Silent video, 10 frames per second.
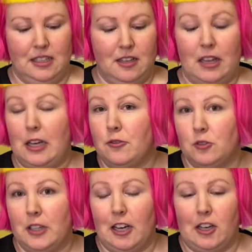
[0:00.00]

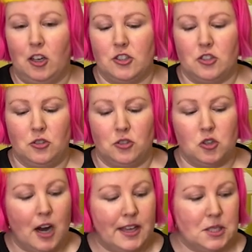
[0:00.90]
thankful that I got to
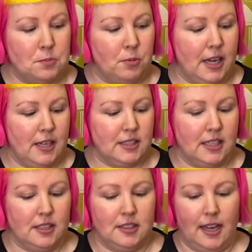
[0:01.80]
try this brand,
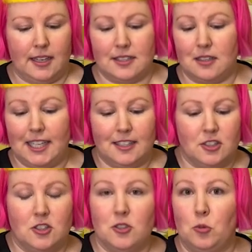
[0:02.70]
and yeah, excited
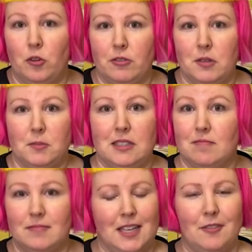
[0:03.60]
to do more from them
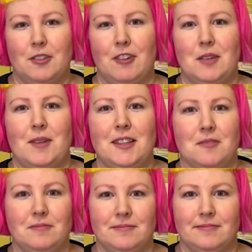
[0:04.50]
and definitely recommend
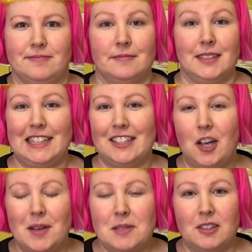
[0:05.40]
them. In the
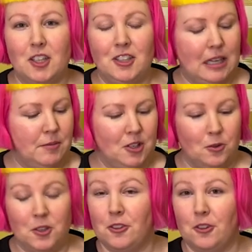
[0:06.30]
comments below, let me know
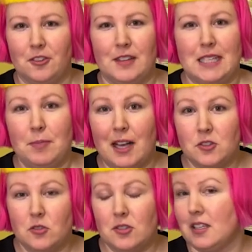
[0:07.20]
what you thought of these
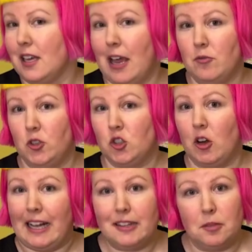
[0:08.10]
puzzles. Have you
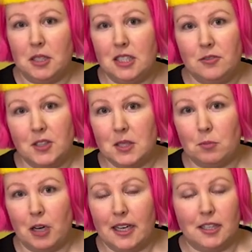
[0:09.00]
tried the Mintyfizz
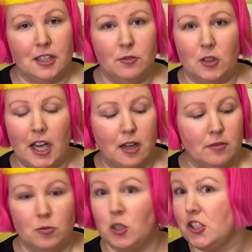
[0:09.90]
brand? And if you
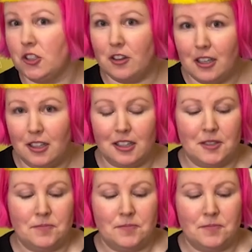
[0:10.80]
have, what did you think?